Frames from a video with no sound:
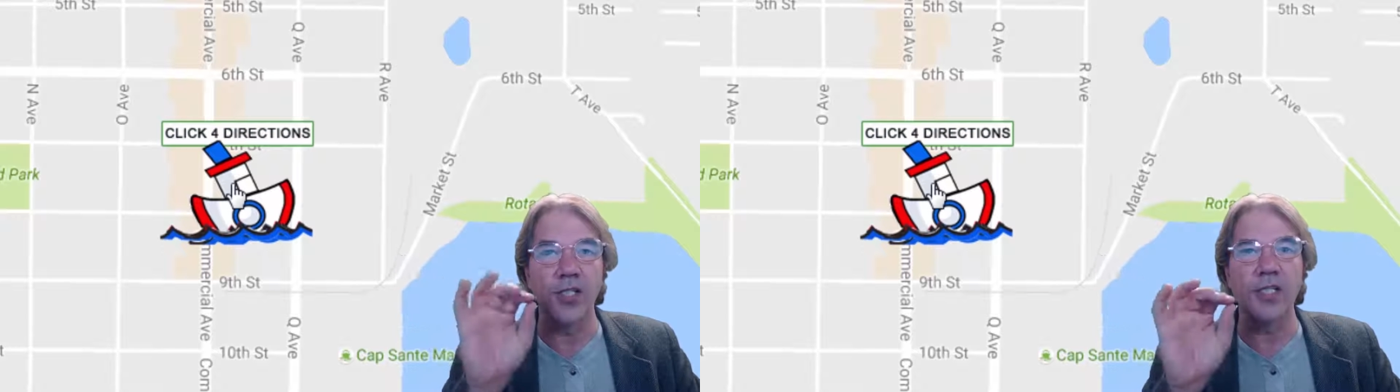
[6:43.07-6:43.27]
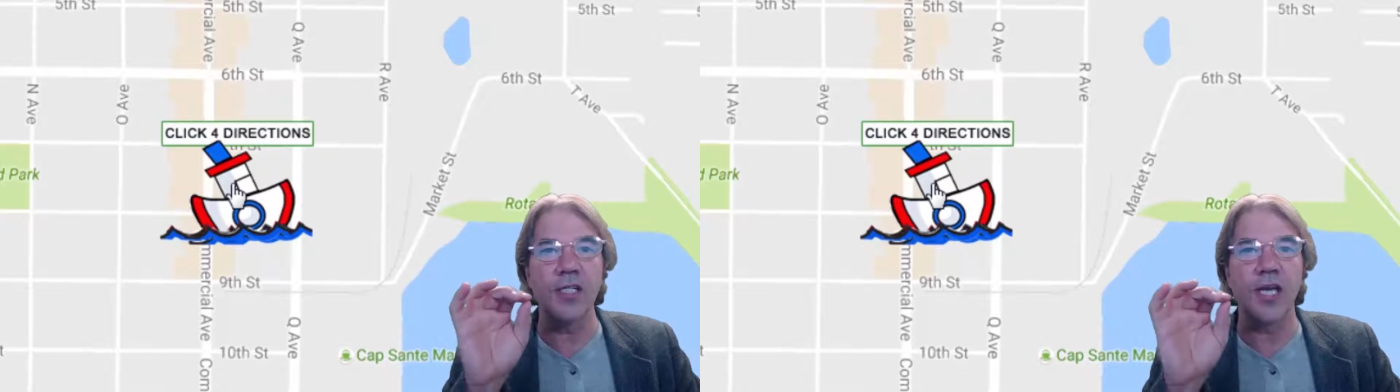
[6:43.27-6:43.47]

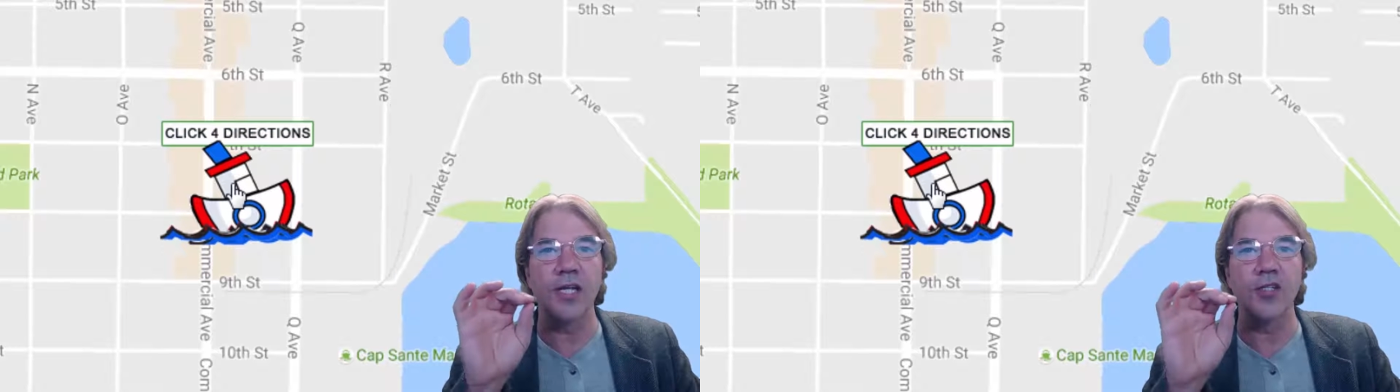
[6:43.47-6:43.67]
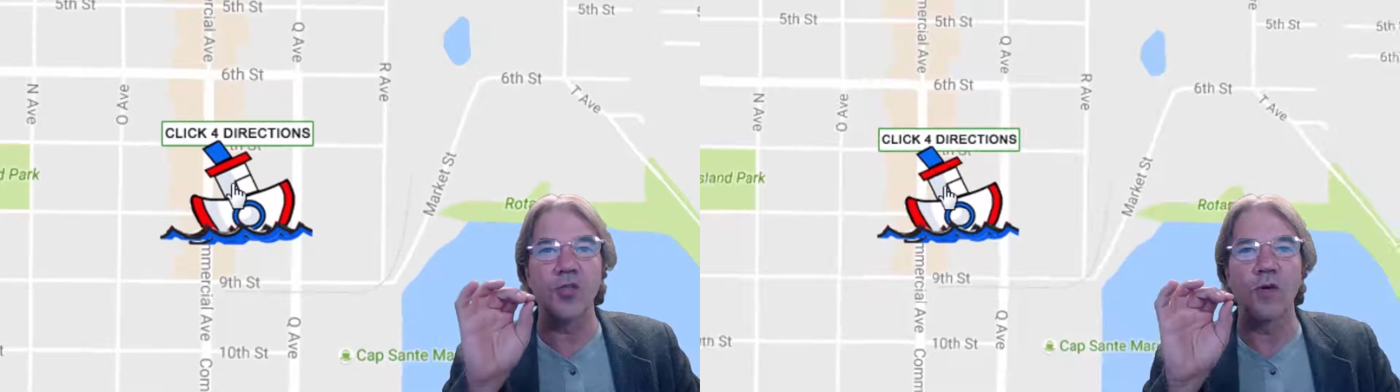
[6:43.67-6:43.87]

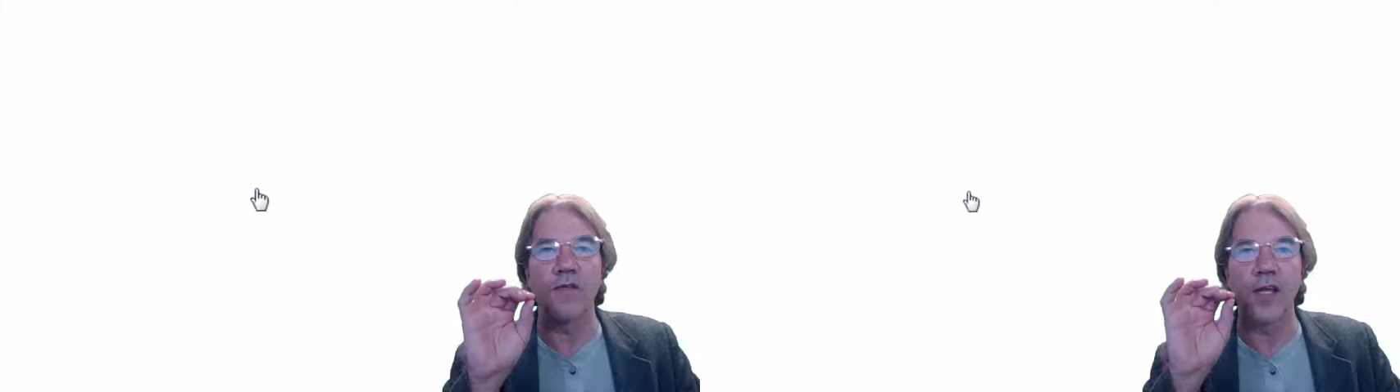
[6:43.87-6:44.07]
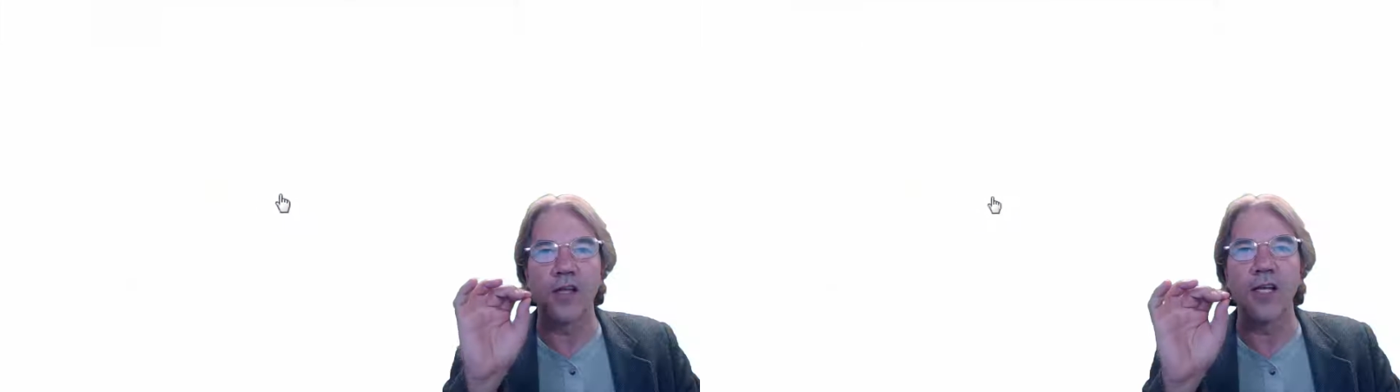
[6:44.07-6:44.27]
indicator. So if
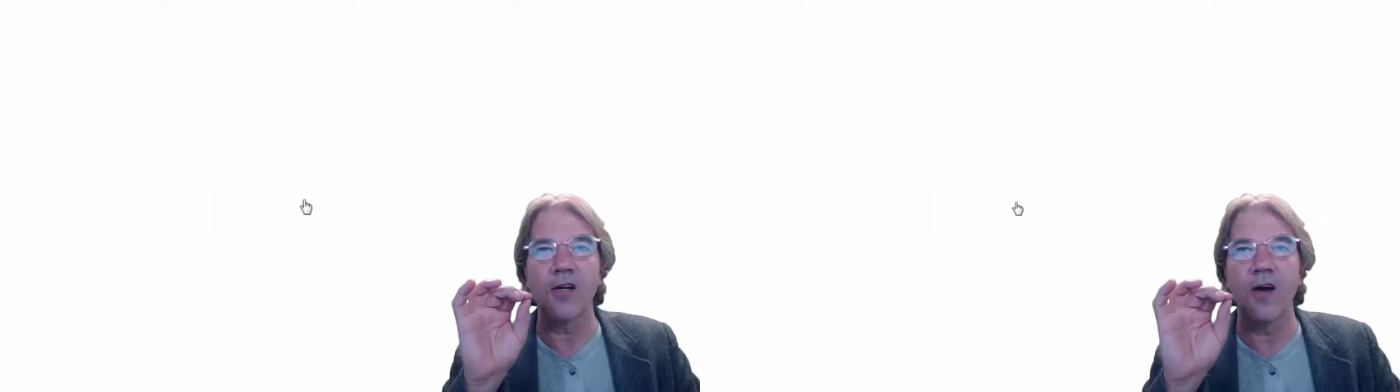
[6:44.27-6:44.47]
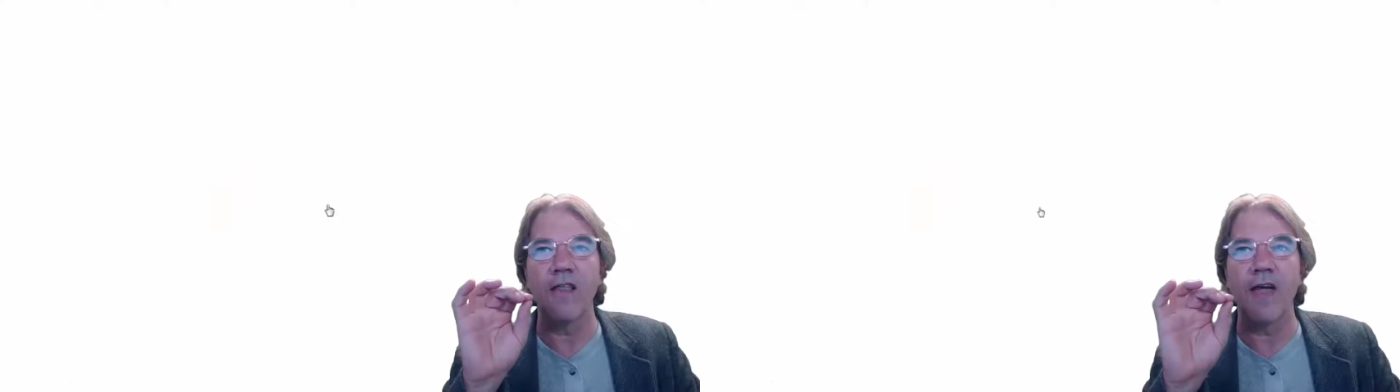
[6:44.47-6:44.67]
they
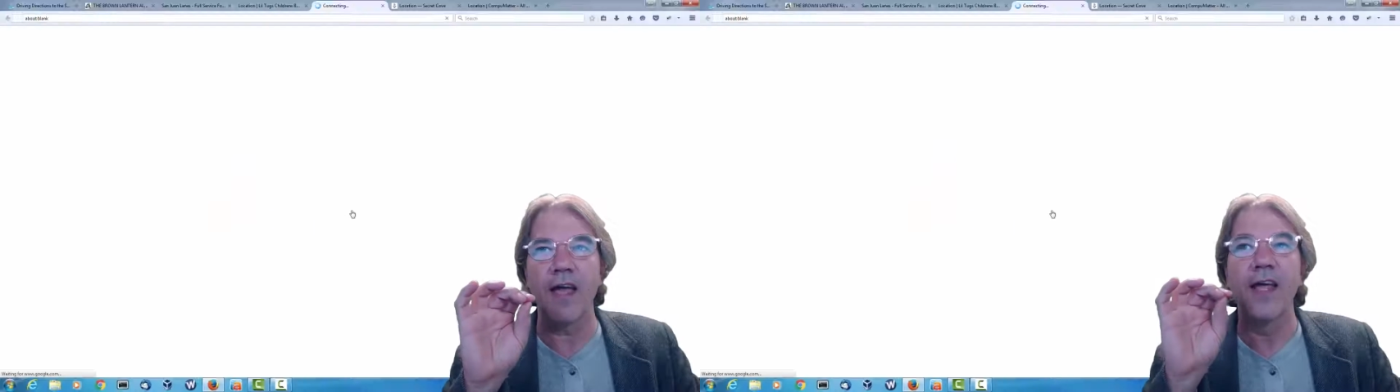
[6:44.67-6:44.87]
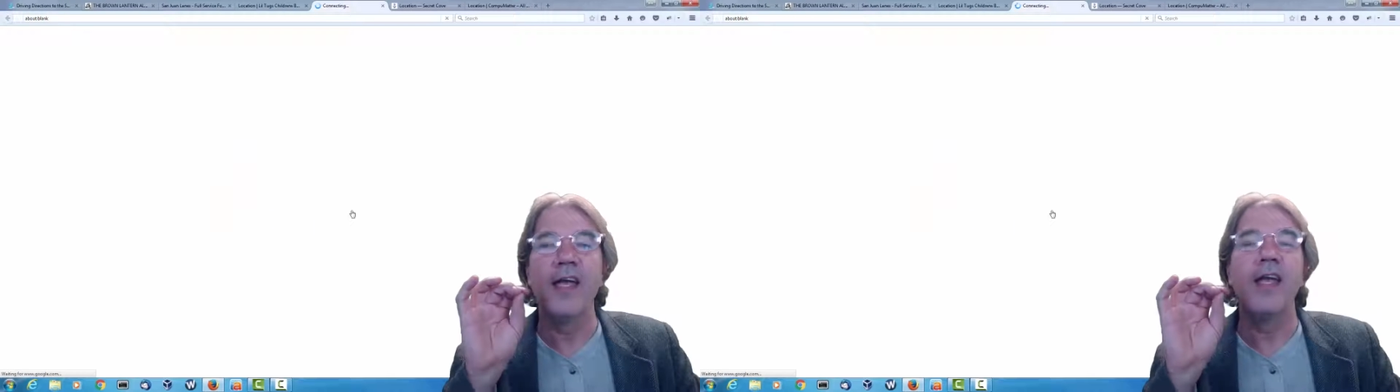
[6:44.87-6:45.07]
click on
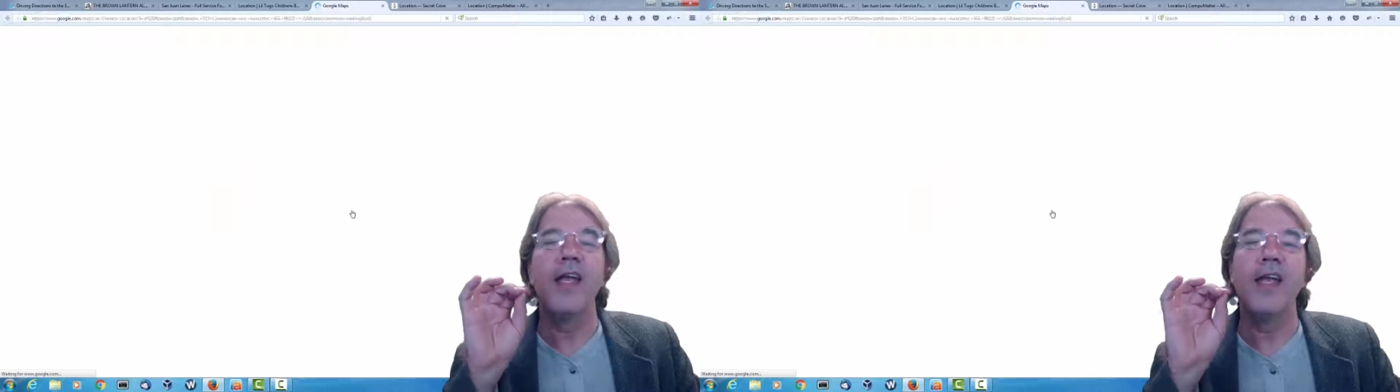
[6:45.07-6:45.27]
that,